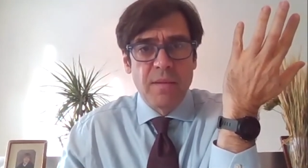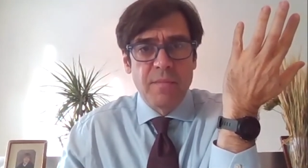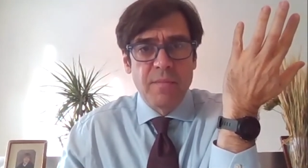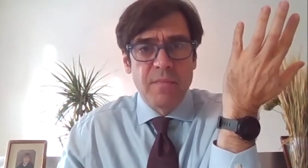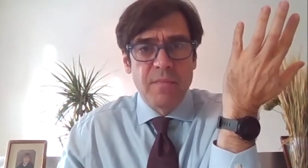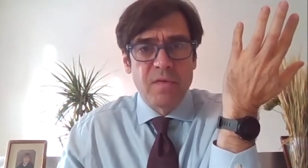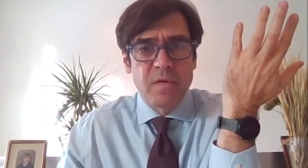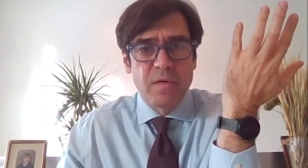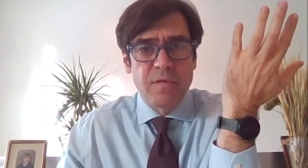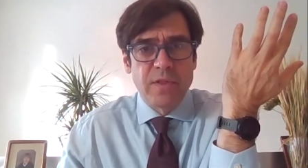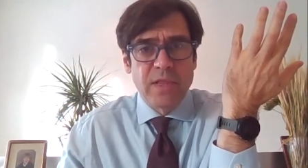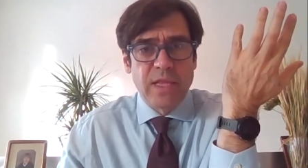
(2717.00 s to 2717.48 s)

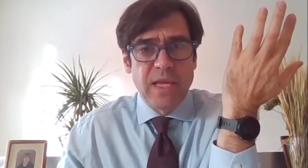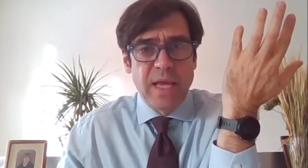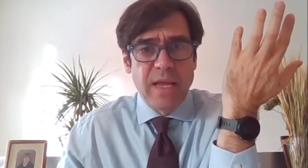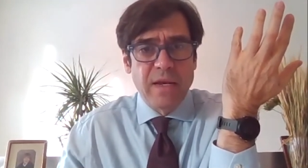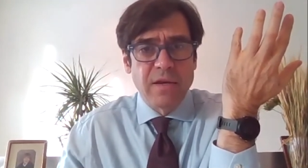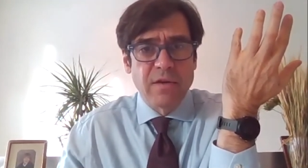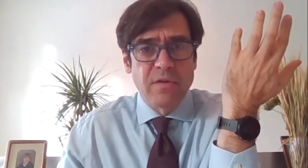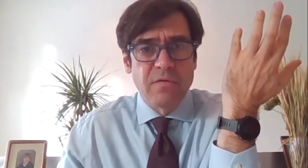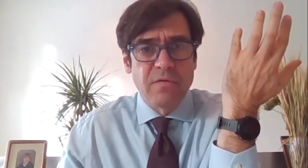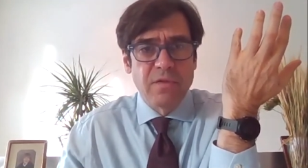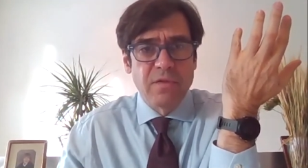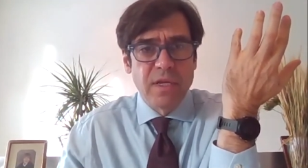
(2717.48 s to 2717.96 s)
sort of at the
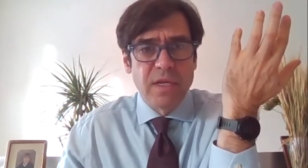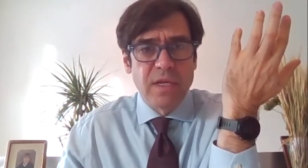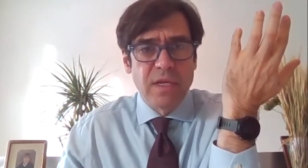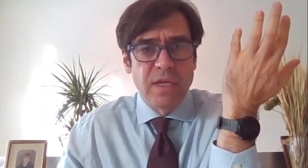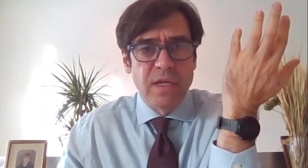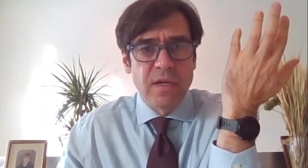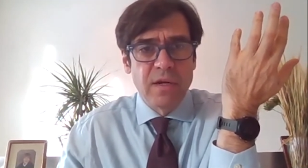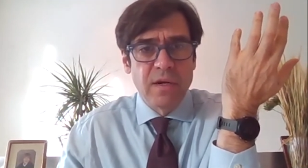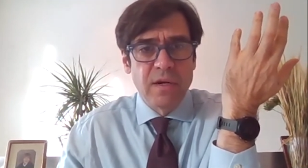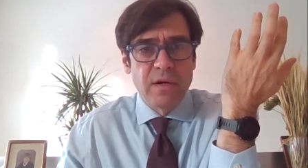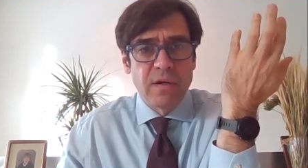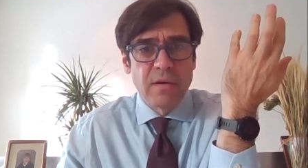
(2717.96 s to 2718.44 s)
end of the
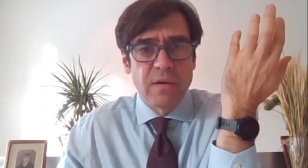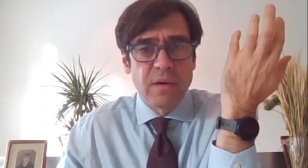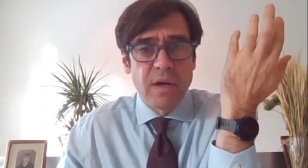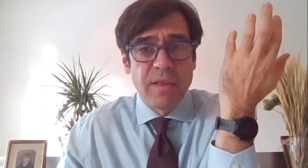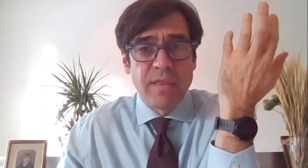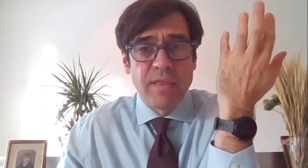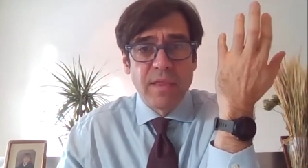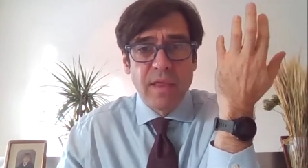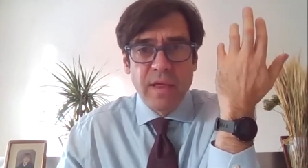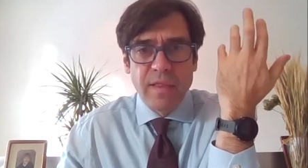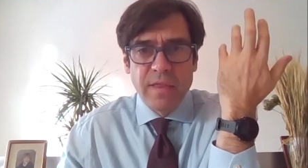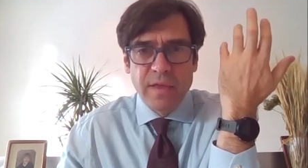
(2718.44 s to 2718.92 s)
year.
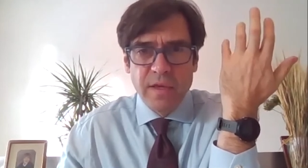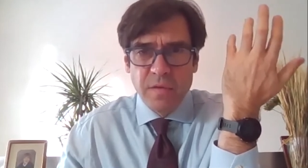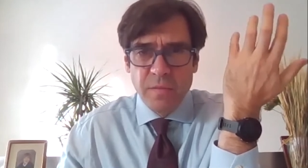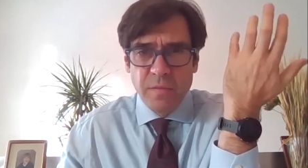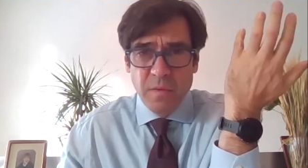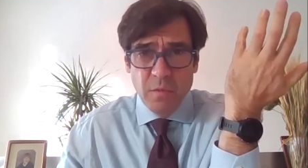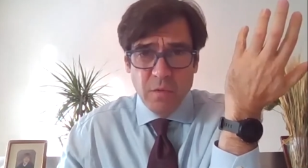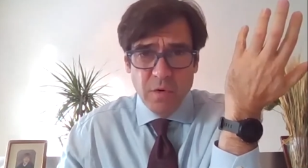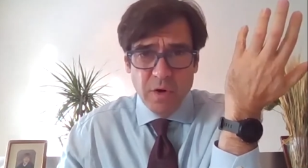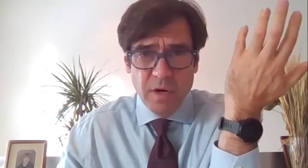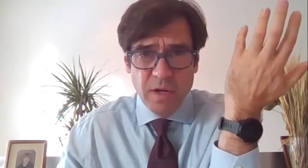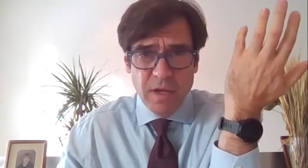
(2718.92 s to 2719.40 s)
I think you've
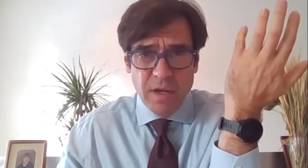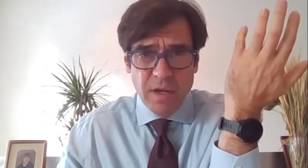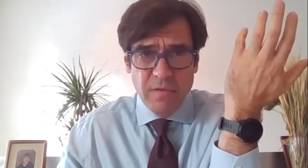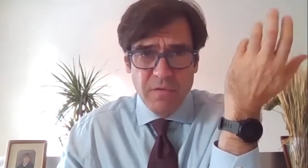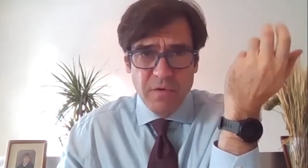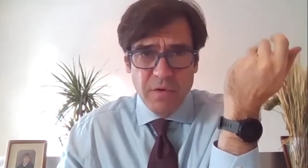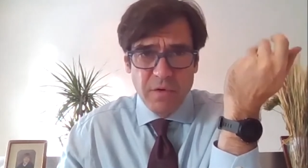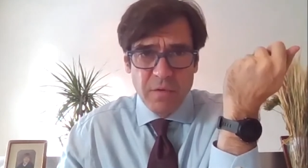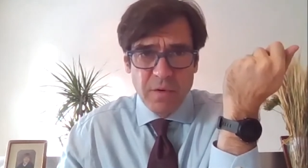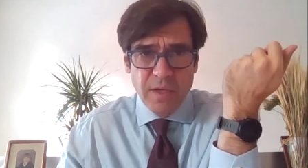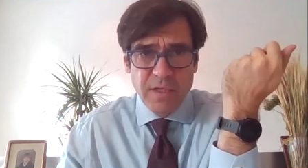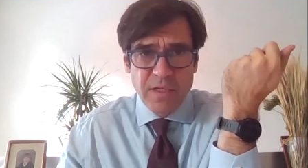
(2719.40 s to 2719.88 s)
been working on it
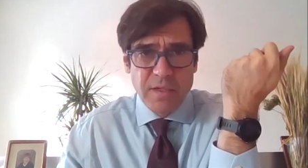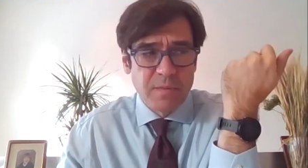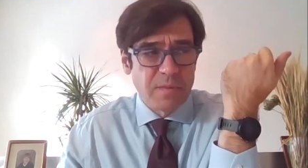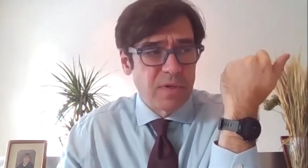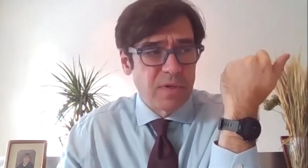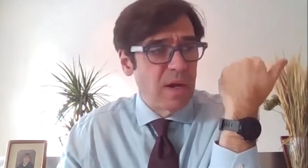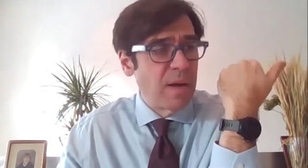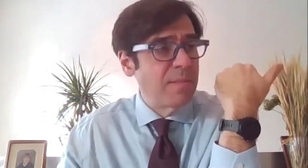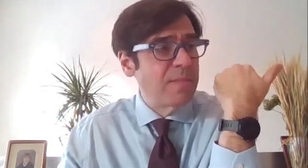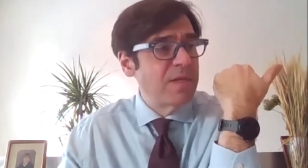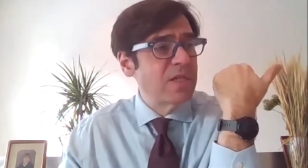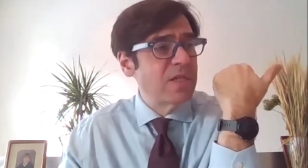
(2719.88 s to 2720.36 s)
for quite some time.